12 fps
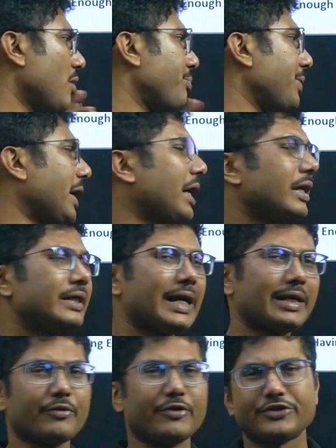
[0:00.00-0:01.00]
Pick
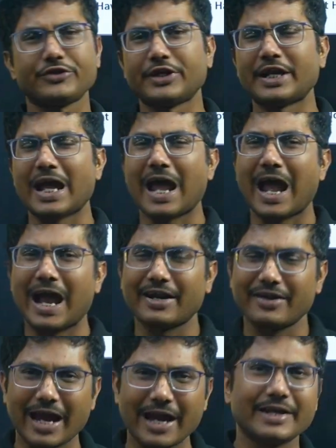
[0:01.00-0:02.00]
that question
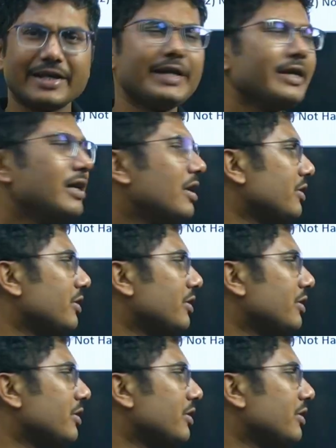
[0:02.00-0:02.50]
and write it